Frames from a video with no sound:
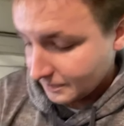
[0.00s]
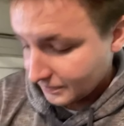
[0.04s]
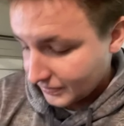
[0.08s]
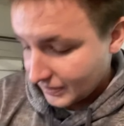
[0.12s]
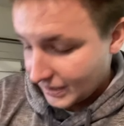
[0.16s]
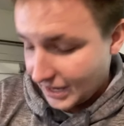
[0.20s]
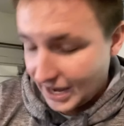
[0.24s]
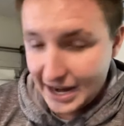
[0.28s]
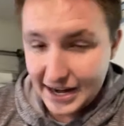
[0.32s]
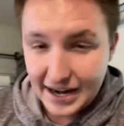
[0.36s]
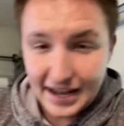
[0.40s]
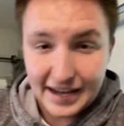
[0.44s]

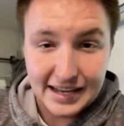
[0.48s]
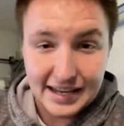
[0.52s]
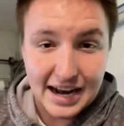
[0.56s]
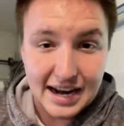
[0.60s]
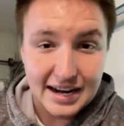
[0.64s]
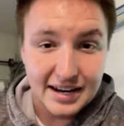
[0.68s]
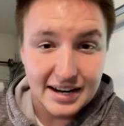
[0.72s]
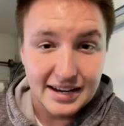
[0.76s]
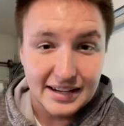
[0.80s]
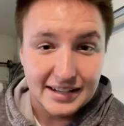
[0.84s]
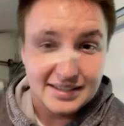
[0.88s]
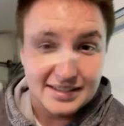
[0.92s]
And I
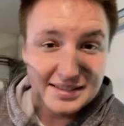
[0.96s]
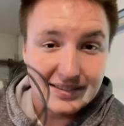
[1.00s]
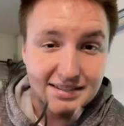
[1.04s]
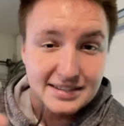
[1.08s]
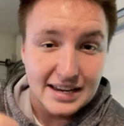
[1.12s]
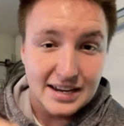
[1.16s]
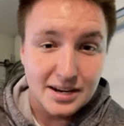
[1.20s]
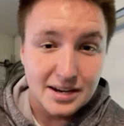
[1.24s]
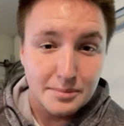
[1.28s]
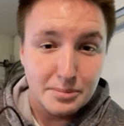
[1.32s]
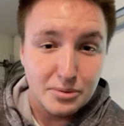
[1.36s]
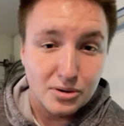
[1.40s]
got an
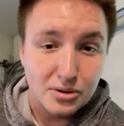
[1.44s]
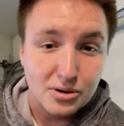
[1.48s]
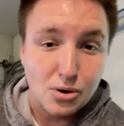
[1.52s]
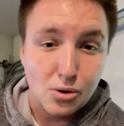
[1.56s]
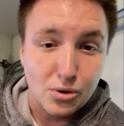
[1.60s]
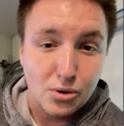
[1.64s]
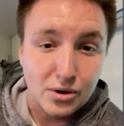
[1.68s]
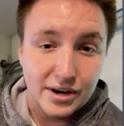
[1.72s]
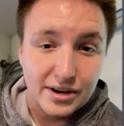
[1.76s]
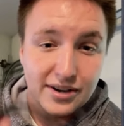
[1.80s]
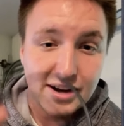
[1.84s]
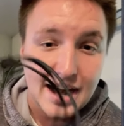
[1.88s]
extendable
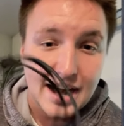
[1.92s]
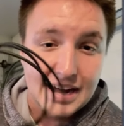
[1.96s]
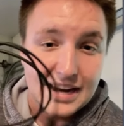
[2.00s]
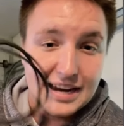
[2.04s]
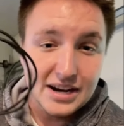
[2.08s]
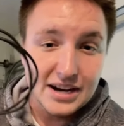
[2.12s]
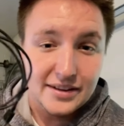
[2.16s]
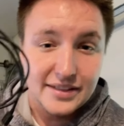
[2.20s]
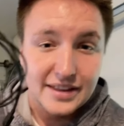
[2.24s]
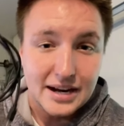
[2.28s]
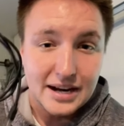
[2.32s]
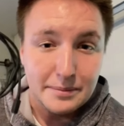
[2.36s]
cord right
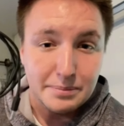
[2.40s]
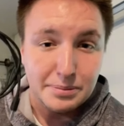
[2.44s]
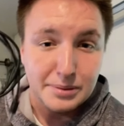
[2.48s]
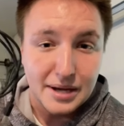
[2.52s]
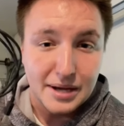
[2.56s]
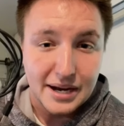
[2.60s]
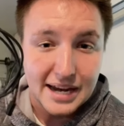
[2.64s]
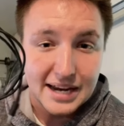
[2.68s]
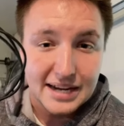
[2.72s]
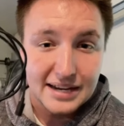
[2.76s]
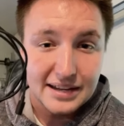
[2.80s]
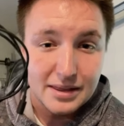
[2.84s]
here that I
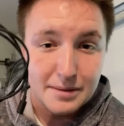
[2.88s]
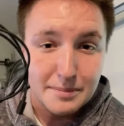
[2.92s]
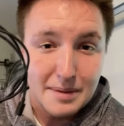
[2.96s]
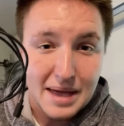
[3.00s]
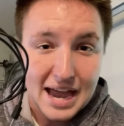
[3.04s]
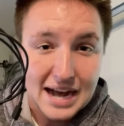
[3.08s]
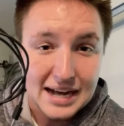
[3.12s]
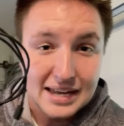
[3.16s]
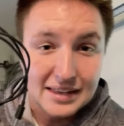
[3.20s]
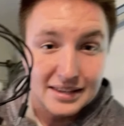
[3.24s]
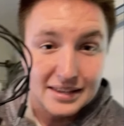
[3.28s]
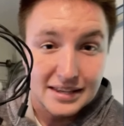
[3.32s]
plug into the
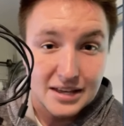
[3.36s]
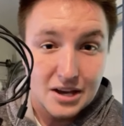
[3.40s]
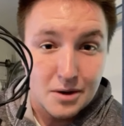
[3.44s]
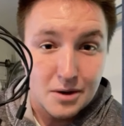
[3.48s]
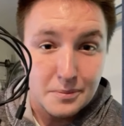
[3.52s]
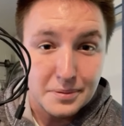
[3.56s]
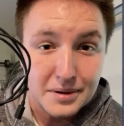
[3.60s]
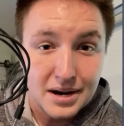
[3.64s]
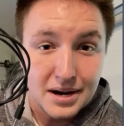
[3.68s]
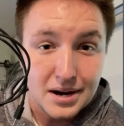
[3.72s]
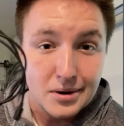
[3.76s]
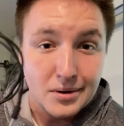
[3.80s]
back of the
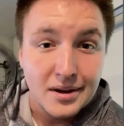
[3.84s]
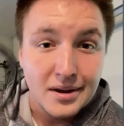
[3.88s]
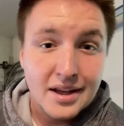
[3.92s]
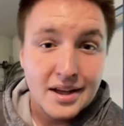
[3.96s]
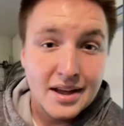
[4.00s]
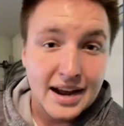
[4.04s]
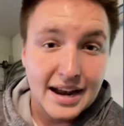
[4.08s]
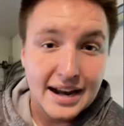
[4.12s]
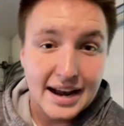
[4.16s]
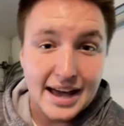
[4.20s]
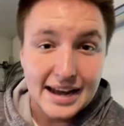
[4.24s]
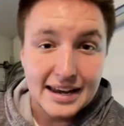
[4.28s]
GoPro,
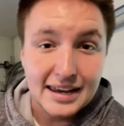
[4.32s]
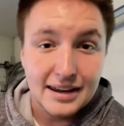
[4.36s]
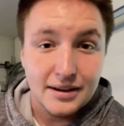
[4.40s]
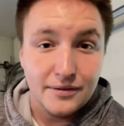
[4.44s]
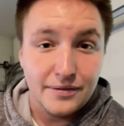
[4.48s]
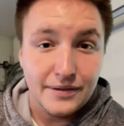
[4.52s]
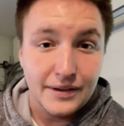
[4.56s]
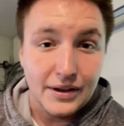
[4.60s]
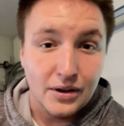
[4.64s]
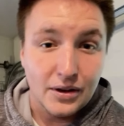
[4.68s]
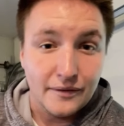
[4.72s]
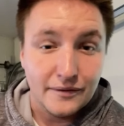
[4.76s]
and I
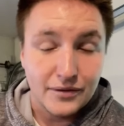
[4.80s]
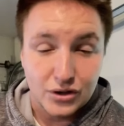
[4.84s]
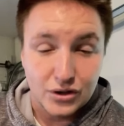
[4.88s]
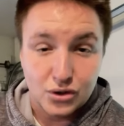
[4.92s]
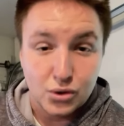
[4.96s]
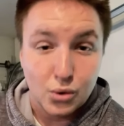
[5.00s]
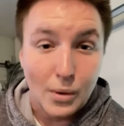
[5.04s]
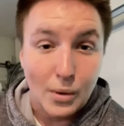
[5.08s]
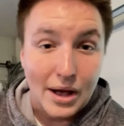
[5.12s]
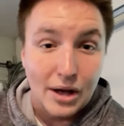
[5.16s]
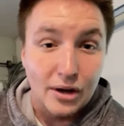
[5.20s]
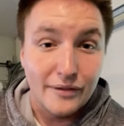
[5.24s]
can film for
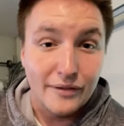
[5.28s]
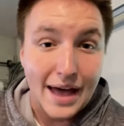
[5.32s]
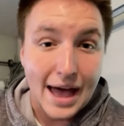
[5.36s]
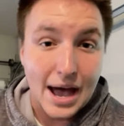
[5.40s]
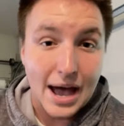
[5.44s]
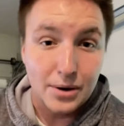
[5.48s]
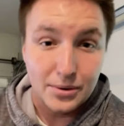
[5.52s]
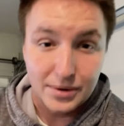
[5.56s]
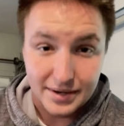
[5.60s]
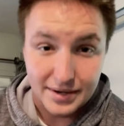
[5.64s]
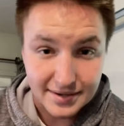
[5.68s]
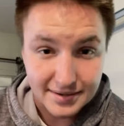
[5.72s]
12
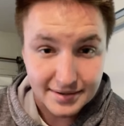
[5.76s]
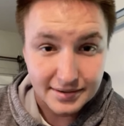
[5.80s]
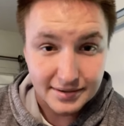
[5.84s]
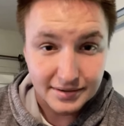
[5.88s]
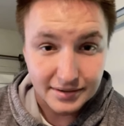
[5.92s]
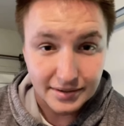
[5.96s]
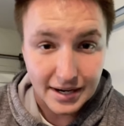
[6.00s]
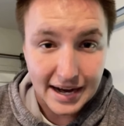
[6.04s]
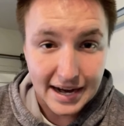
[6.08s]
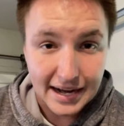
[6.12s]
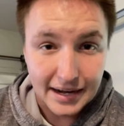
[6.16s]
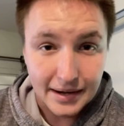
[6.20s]
hours,
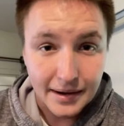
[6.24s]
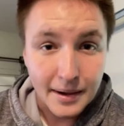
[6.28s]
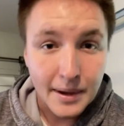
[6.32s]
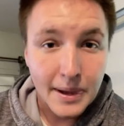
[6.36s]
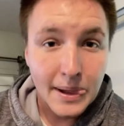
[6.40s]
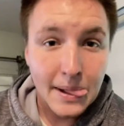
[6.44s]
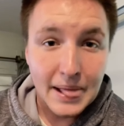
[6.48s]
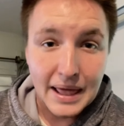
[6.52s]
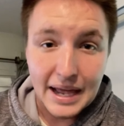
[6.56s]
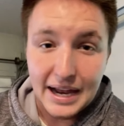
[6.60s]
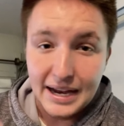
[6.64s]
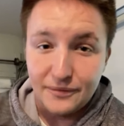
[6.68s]
right?
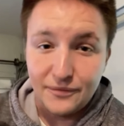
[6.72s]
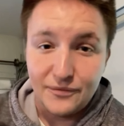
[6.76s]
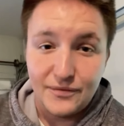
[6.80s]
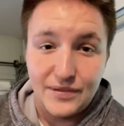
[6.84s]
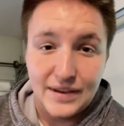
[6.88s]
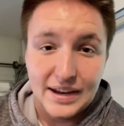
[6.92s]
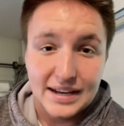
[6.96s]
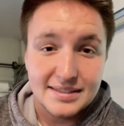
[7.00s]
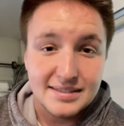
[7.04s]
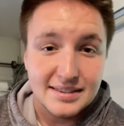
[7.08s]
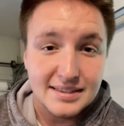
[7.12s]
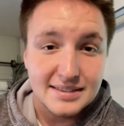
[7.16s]
It
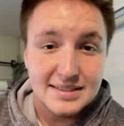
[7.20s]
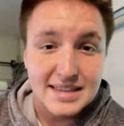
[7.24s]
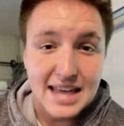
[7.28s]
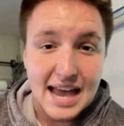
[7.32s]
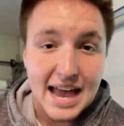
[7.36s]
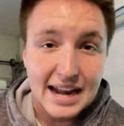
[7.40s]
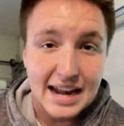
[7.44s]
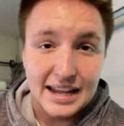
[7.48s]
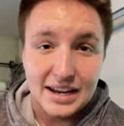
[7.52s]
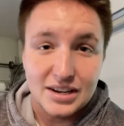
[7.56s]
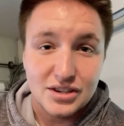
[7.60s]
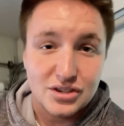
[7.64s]
fixes
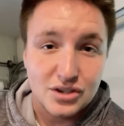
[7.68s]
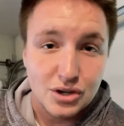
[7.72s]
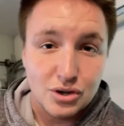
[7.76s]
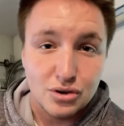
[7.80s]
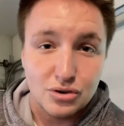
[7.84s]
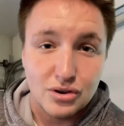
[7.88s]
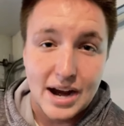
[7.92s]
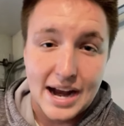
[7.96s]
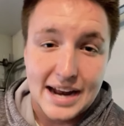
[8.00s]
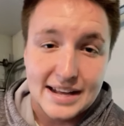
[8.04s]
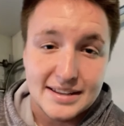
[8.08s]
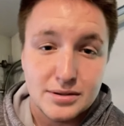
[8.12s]
that
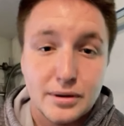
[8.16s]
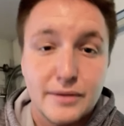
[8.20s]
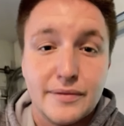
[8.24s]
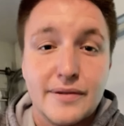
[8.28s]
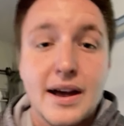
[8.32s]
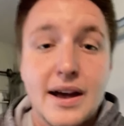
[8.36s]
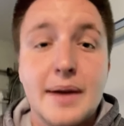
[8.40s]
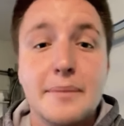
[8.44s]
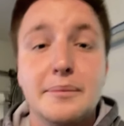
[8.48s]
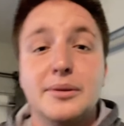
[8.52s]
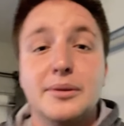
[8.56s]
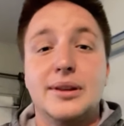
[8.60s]
issue, right? So
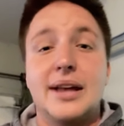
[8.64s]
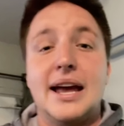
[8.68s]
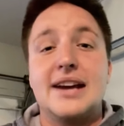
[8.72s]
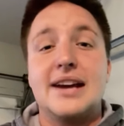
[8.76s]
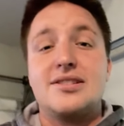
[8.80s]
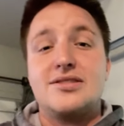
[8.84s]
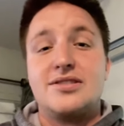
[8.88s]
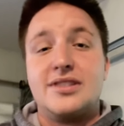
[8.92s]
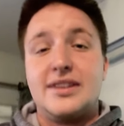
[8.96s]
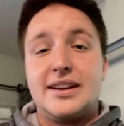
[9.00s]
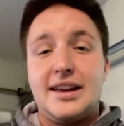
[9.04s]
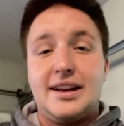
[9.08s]
if I'm
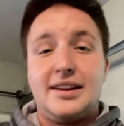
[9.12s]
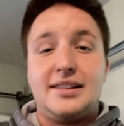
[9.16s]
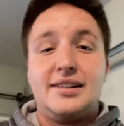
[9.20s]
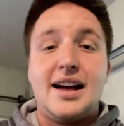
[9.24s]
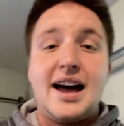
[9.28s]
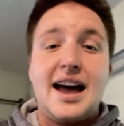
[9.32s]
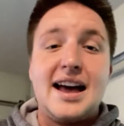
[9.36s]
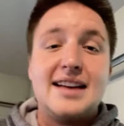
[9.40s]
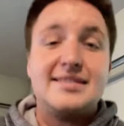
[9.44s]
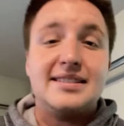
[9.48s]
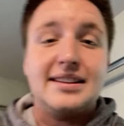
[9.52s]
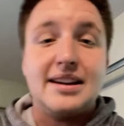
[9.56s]
lecturing in
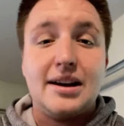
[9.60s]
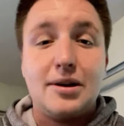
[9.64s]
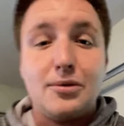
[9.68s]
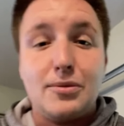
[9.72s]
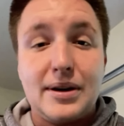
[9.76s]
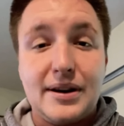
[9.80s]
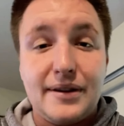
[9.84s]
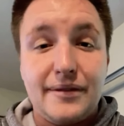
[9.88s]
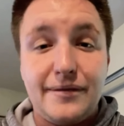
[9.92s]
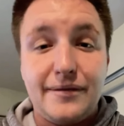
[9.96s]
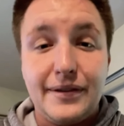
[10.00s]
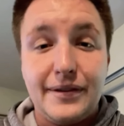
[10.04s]
class and I
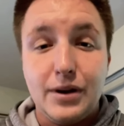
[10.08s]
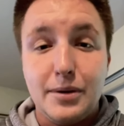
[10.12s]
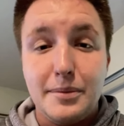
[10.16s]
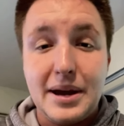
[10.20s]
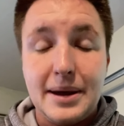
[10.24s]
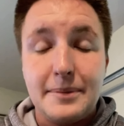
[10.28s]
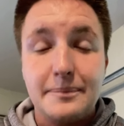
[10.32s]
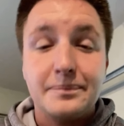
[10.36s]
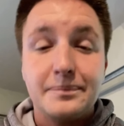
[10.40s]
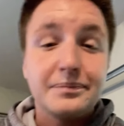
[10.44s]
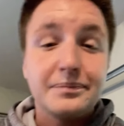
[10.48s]
want to film it,